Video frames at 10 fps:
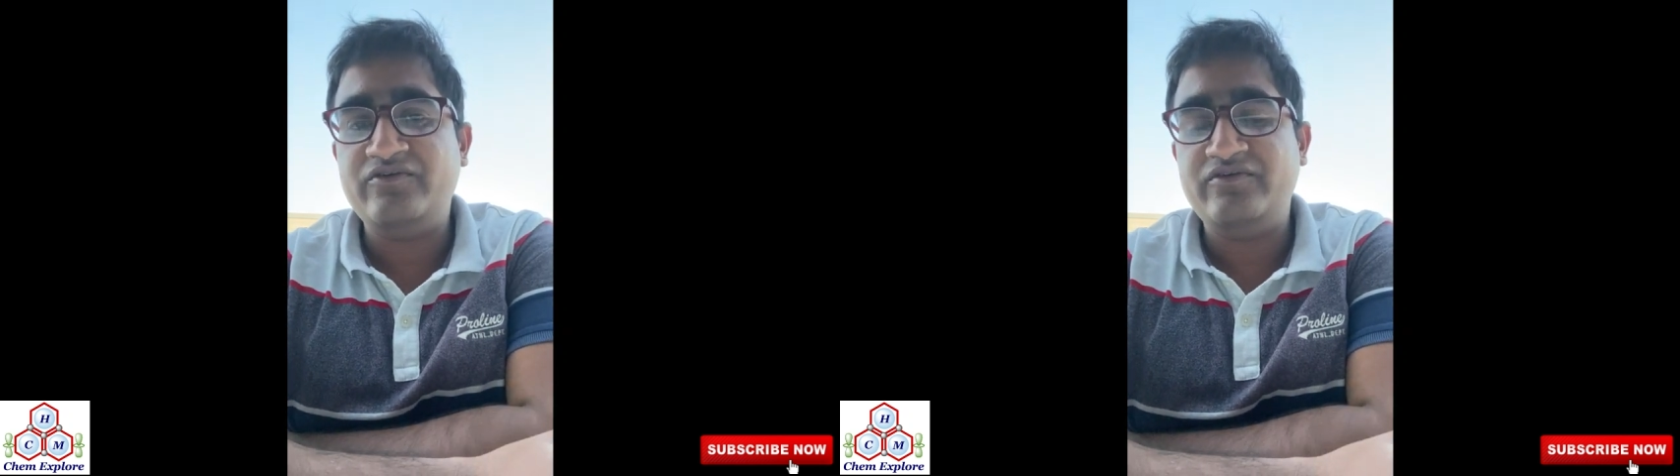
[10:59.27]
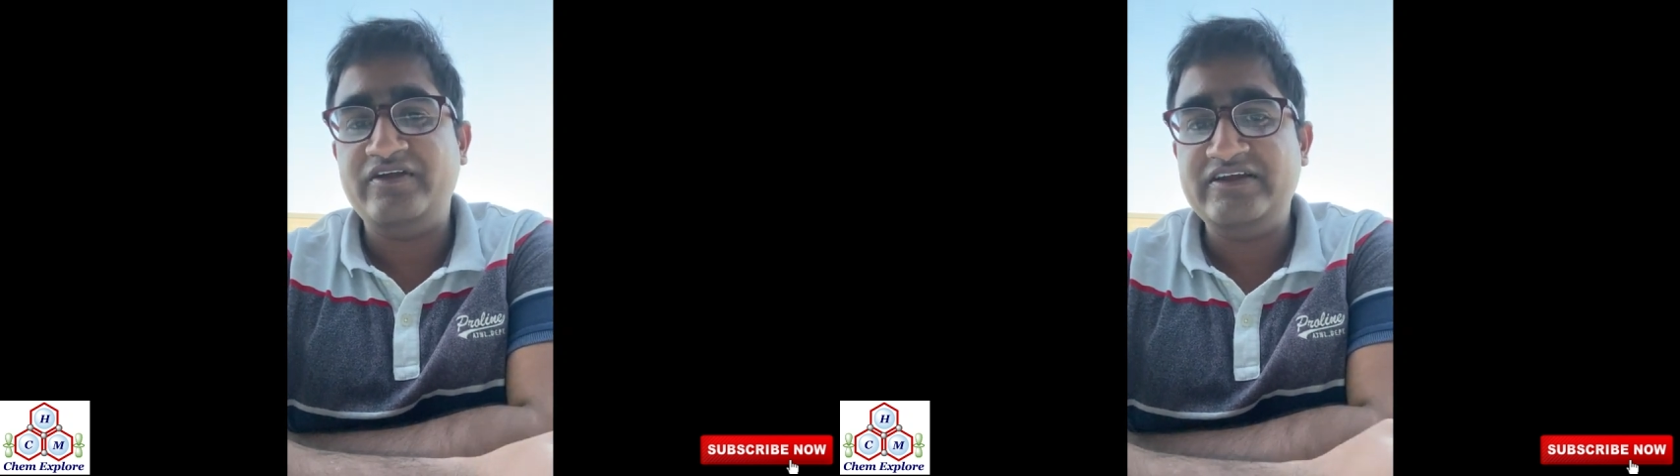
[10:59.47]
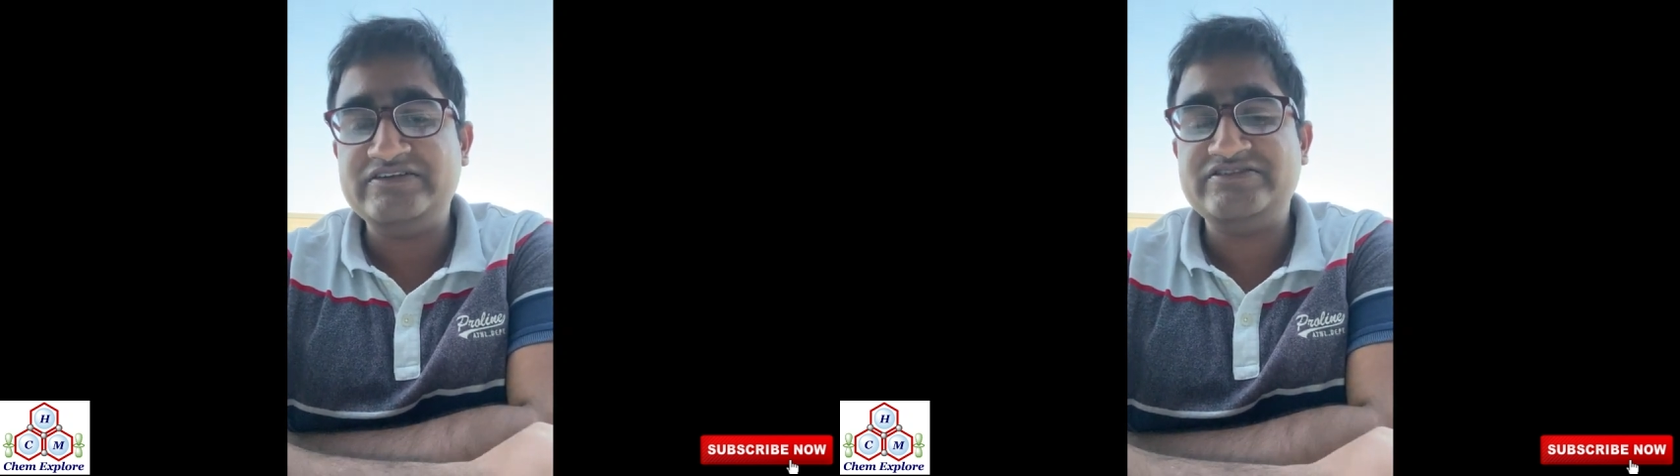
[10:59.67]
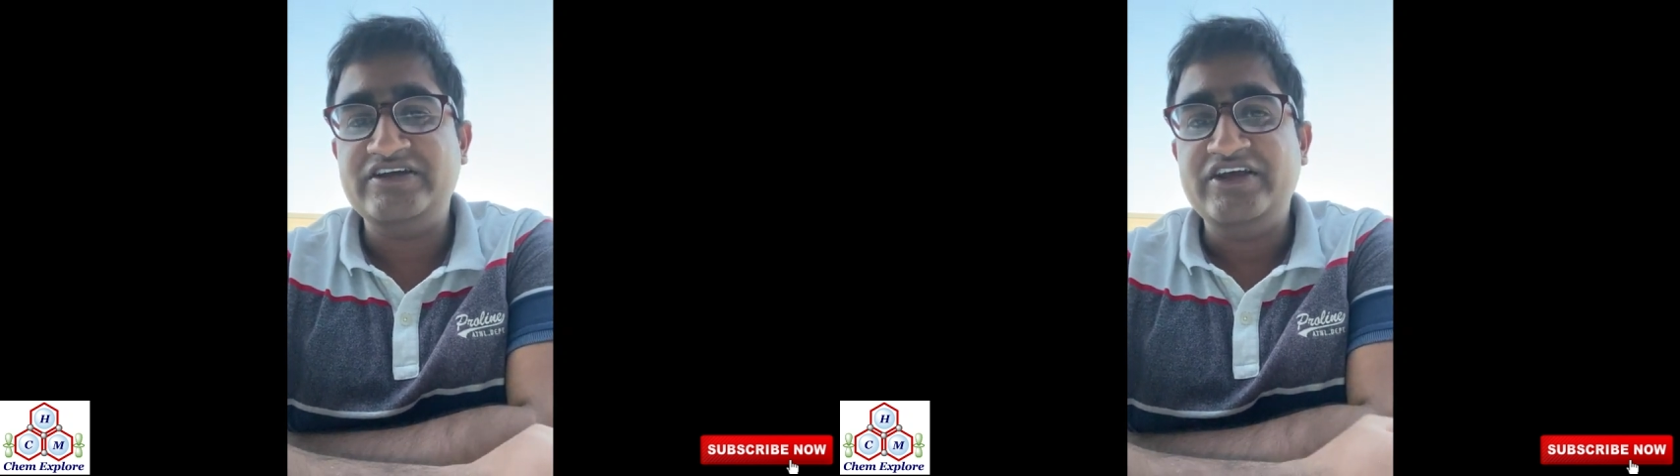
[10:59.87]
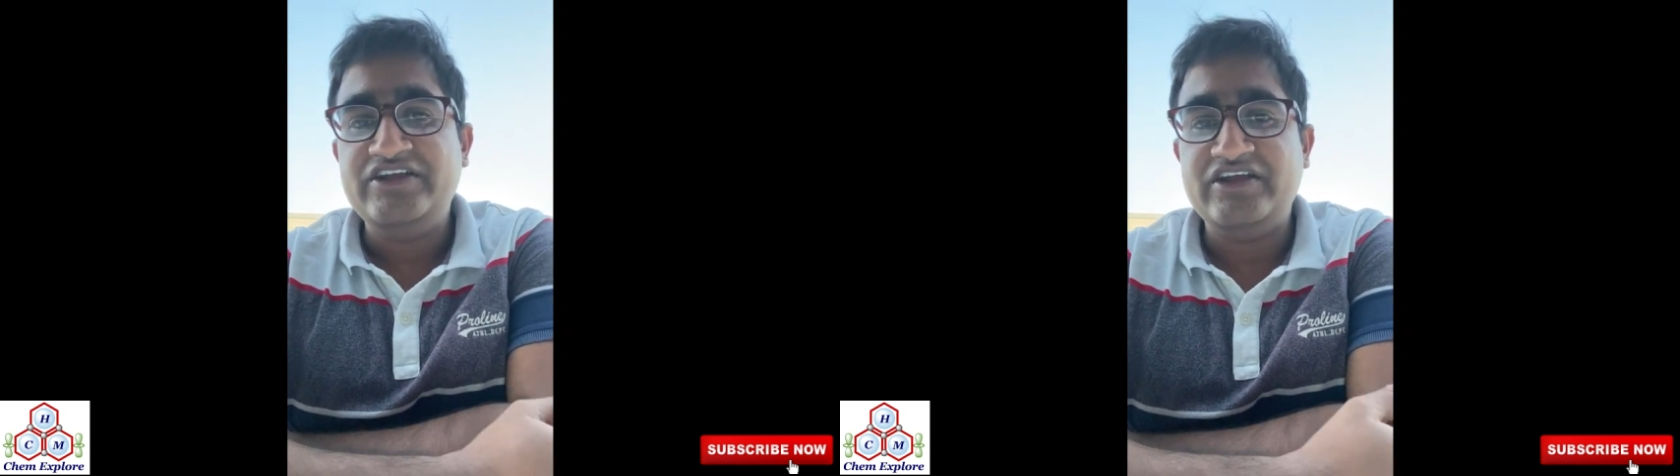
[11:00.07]
years
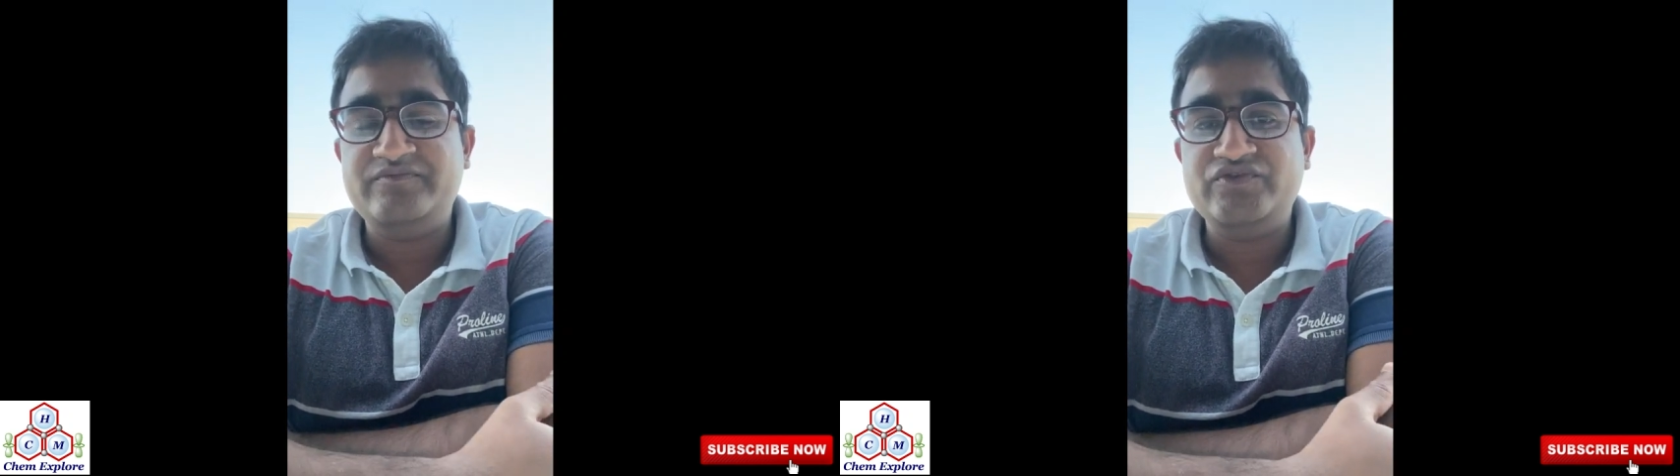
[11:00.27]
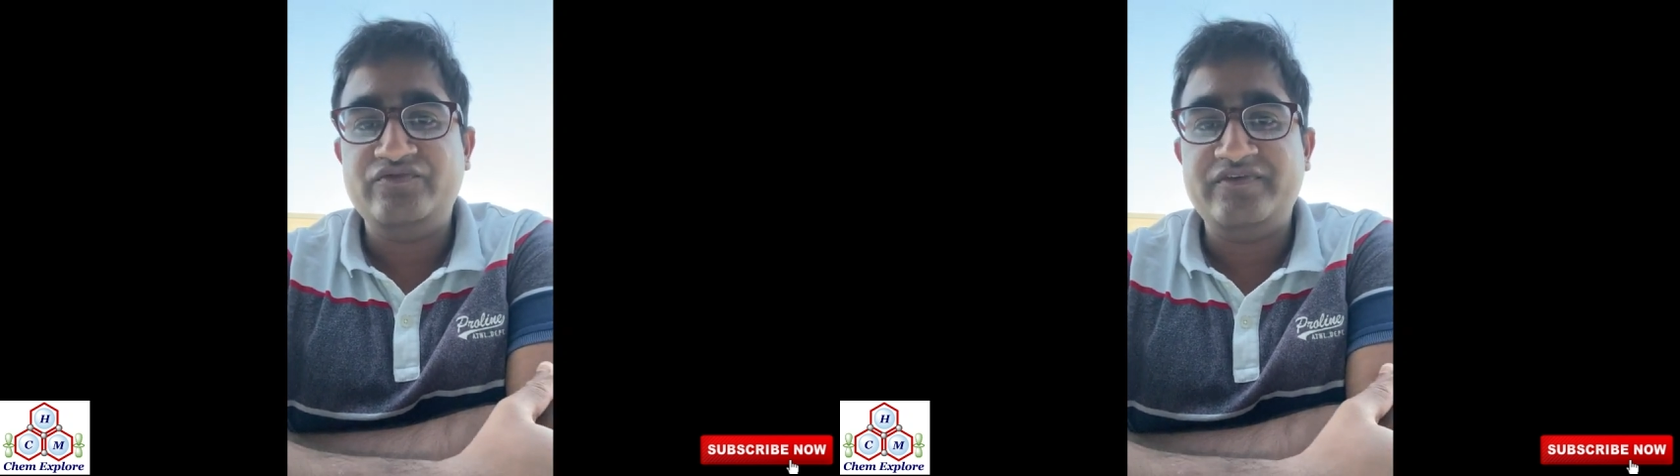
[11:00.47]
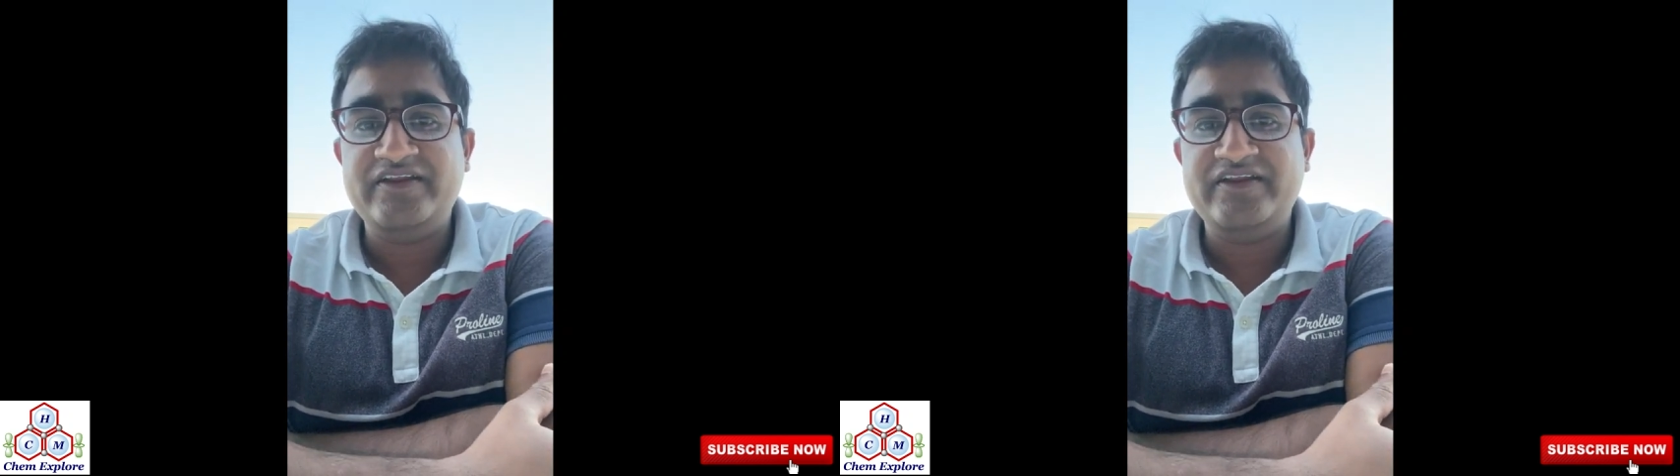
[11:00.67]
you have to finish